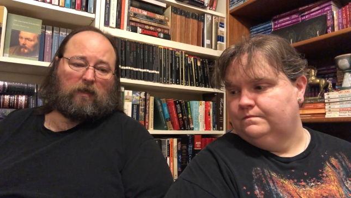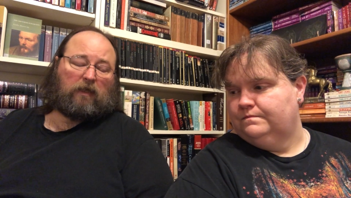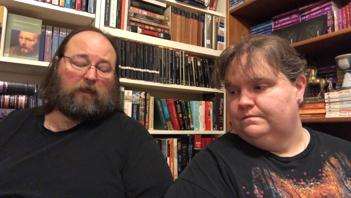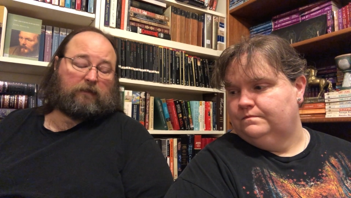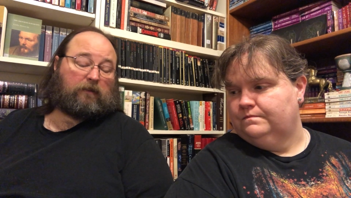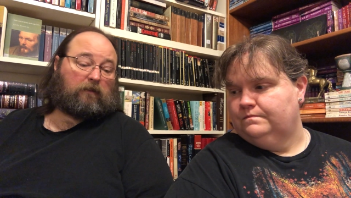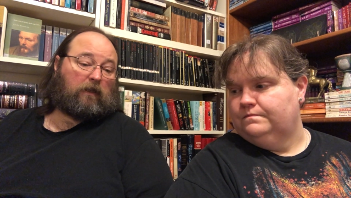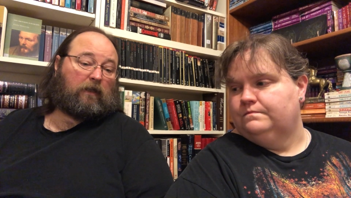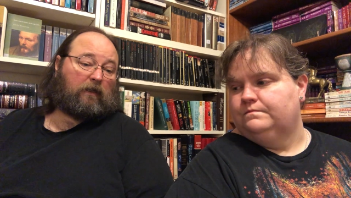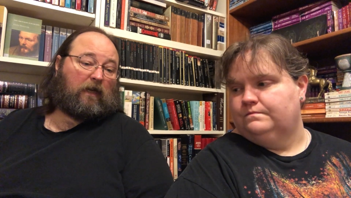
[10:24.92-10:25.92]
Speaker 1: I liked it a
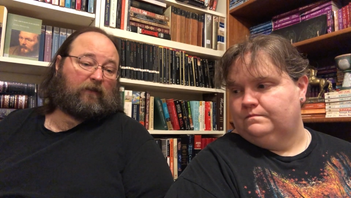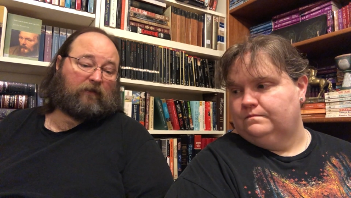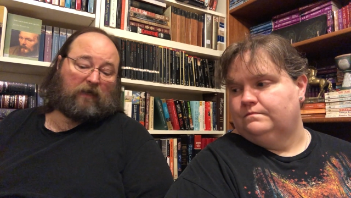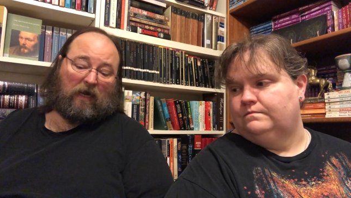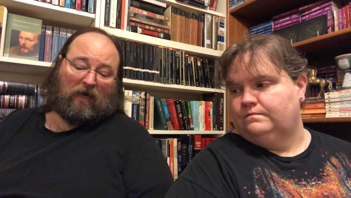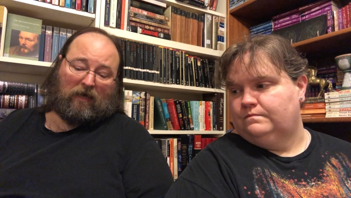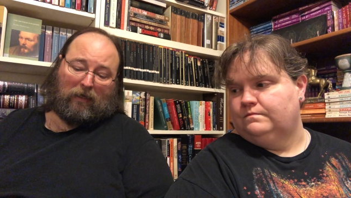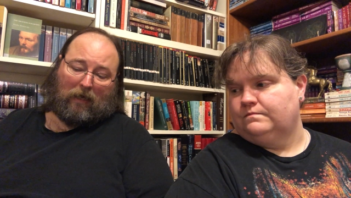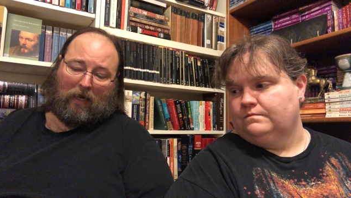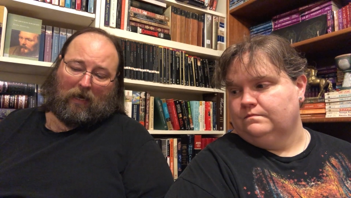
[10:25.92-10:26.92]
lot. I think I,
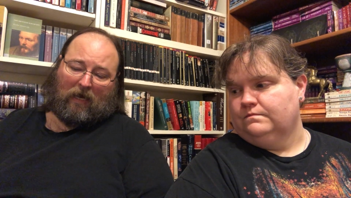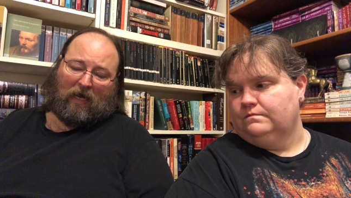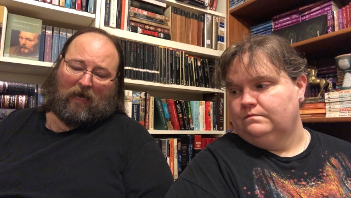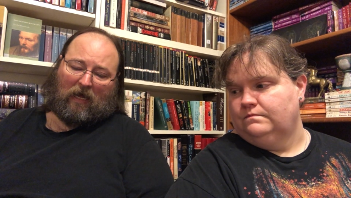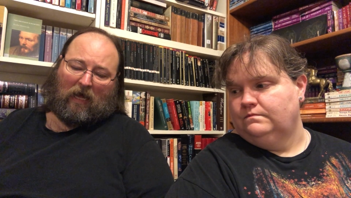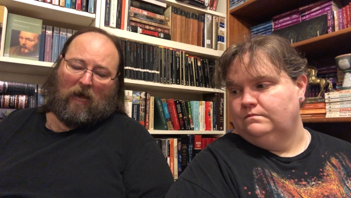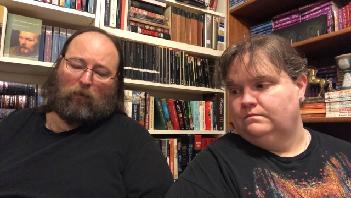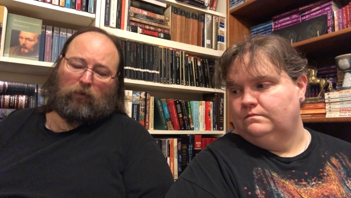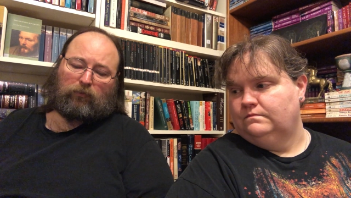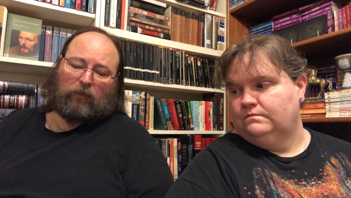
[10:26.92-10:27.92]
I, I
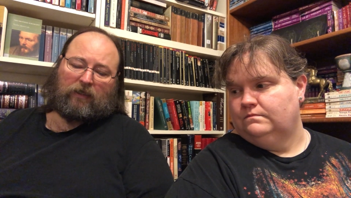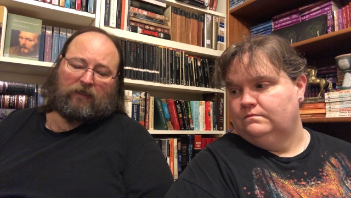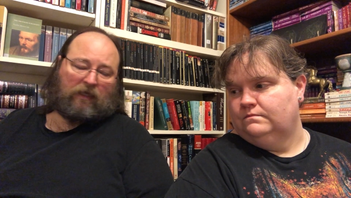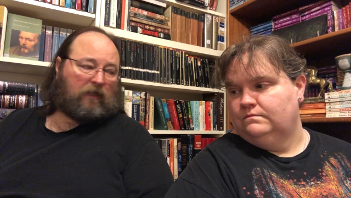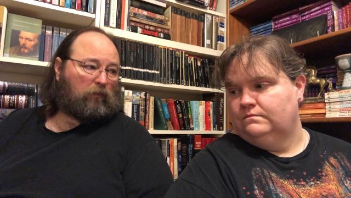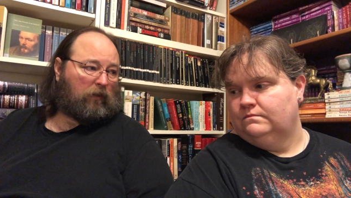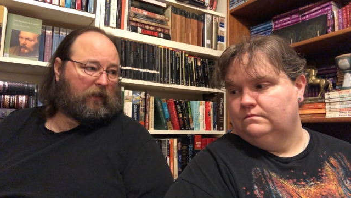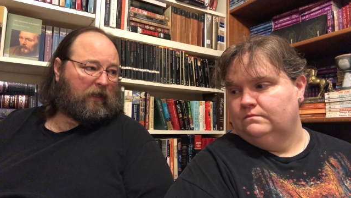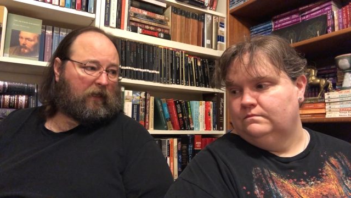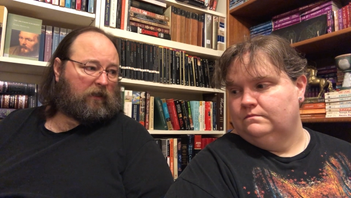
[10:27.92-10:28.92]
would read it again one
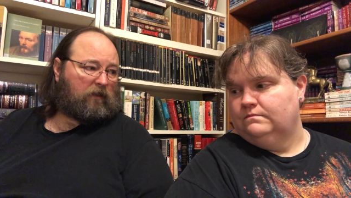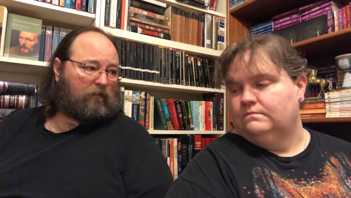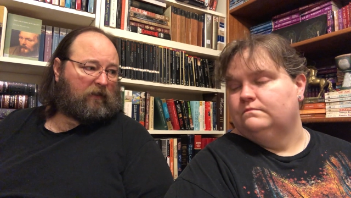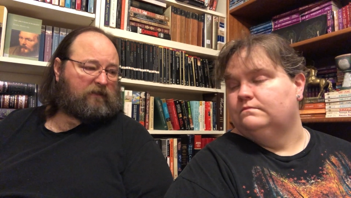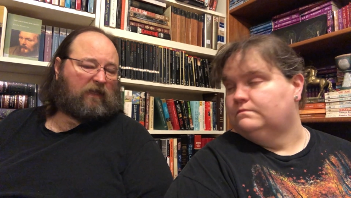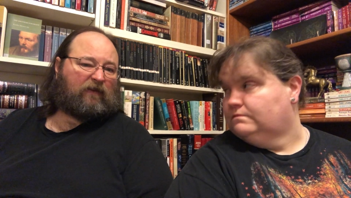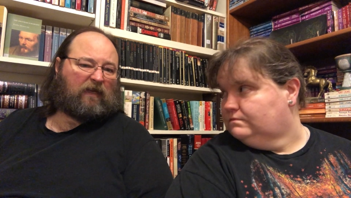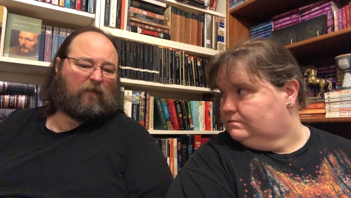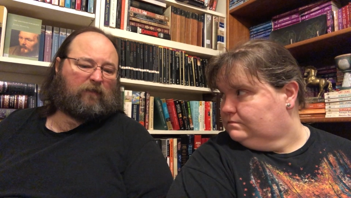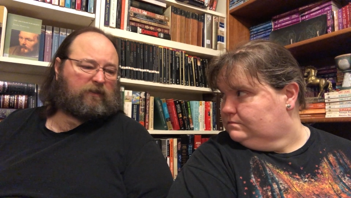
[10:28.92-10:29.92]
day because I think
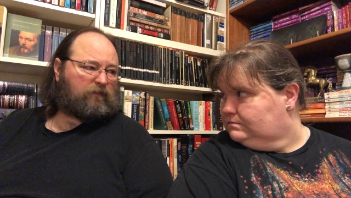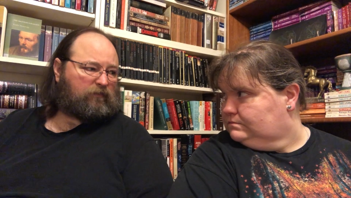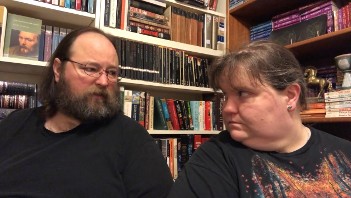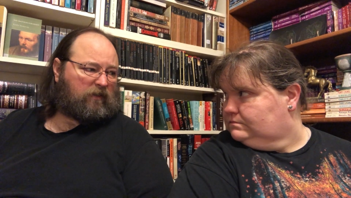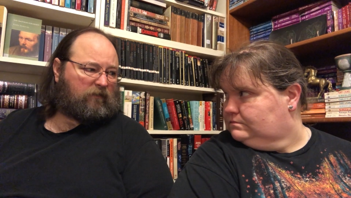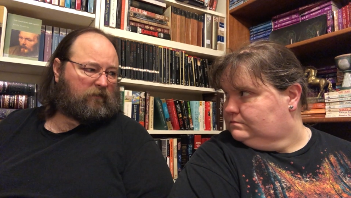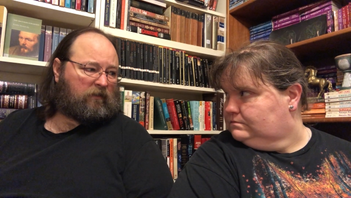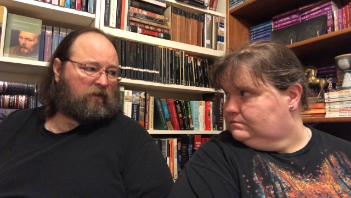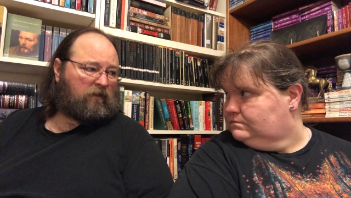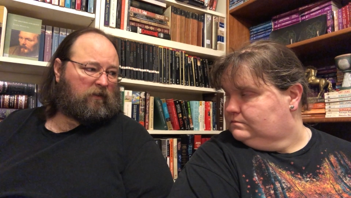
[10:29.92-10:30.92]
I missed some stuff.
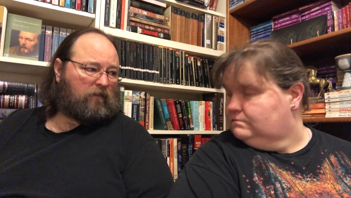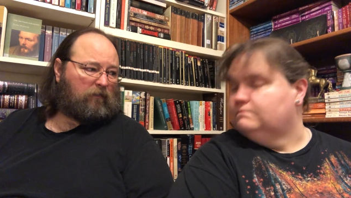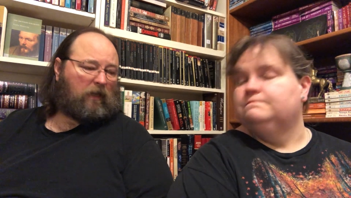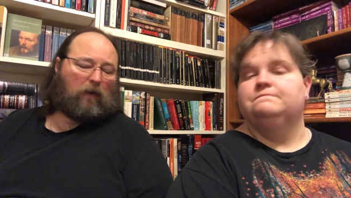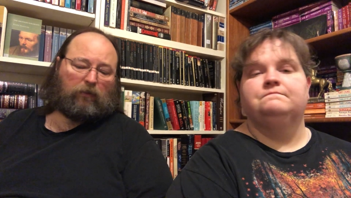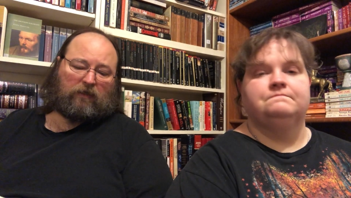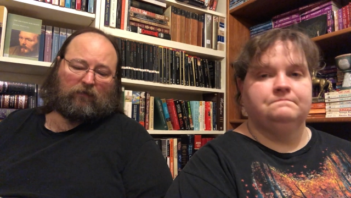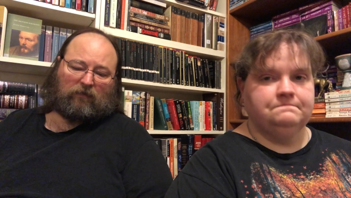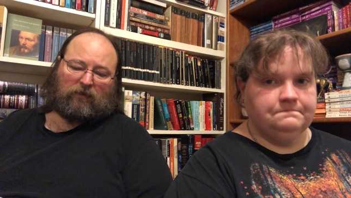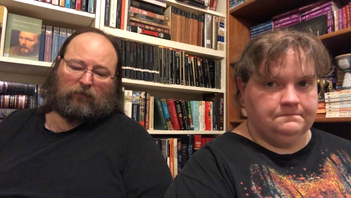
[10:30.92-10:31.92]
But I would
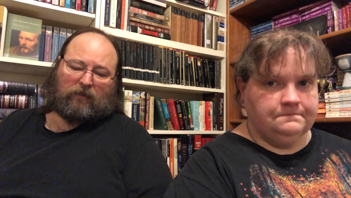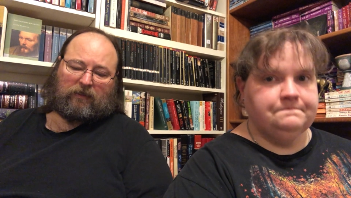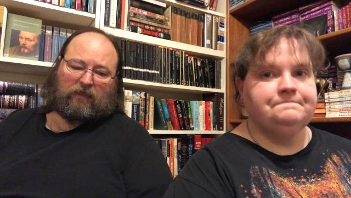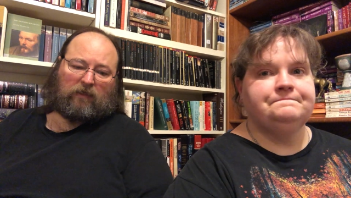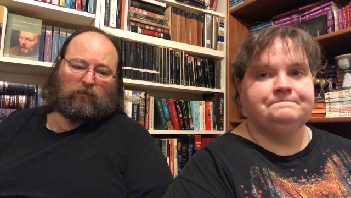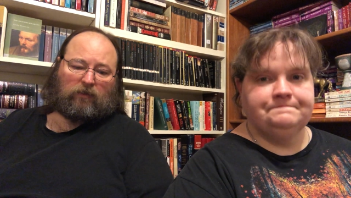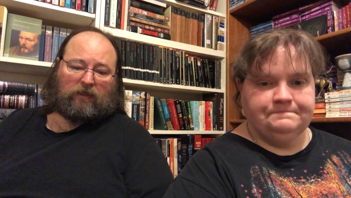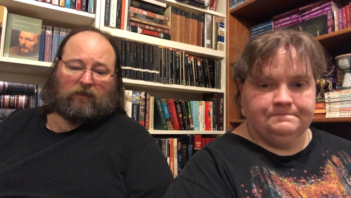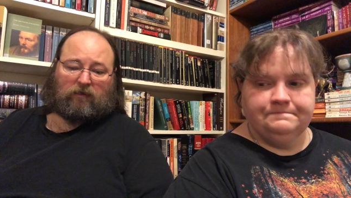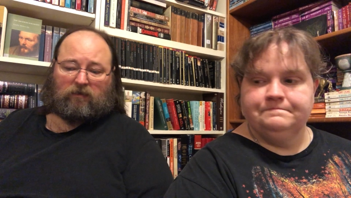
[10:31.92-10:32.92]
definitely read it again one day.
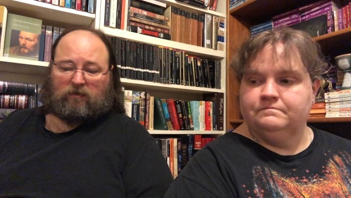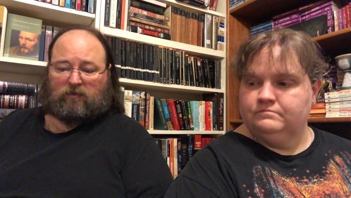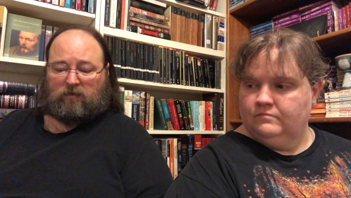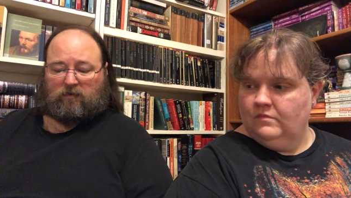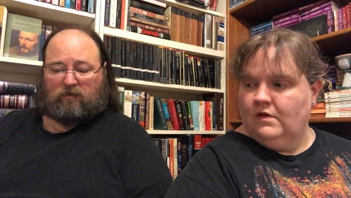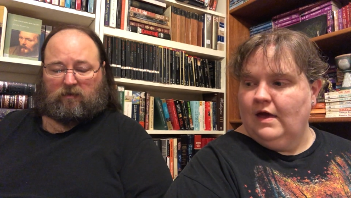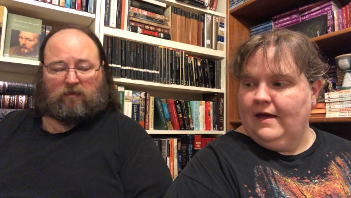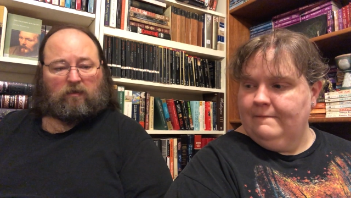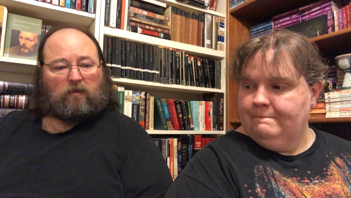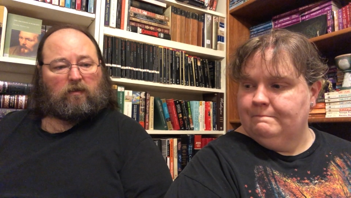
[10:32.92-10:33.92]

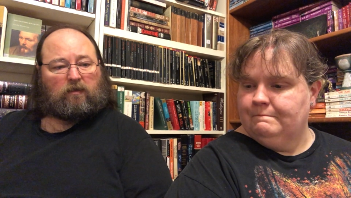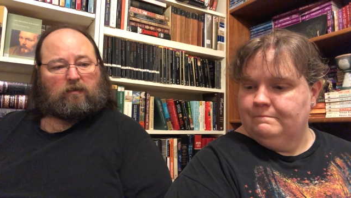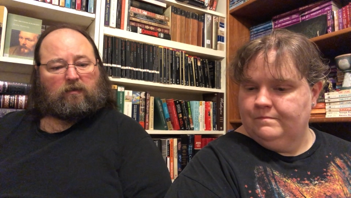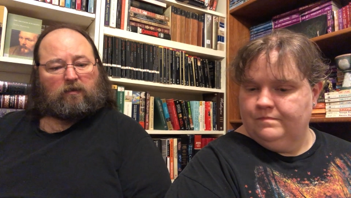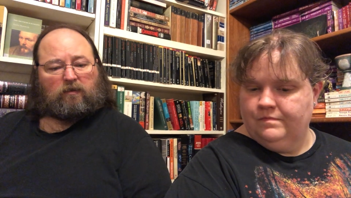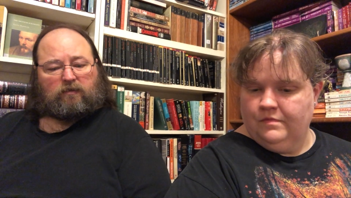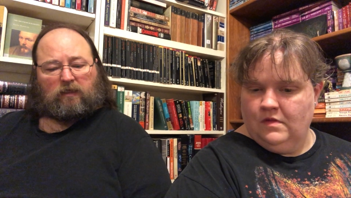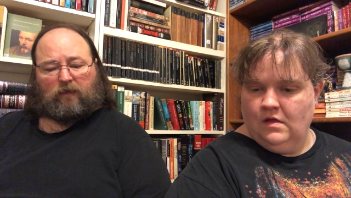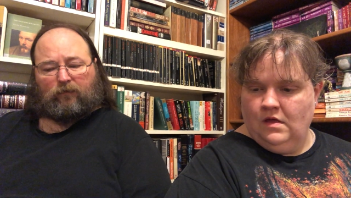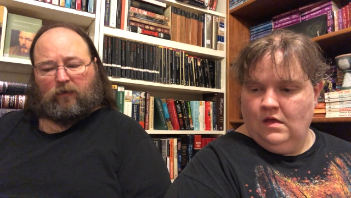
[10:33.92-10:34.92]
Okay. It's a
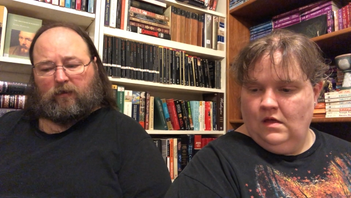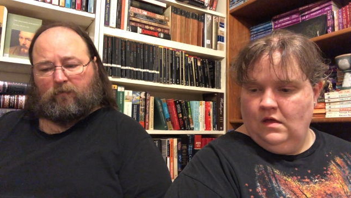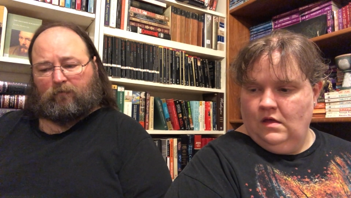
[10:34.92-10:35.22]
lot of fun.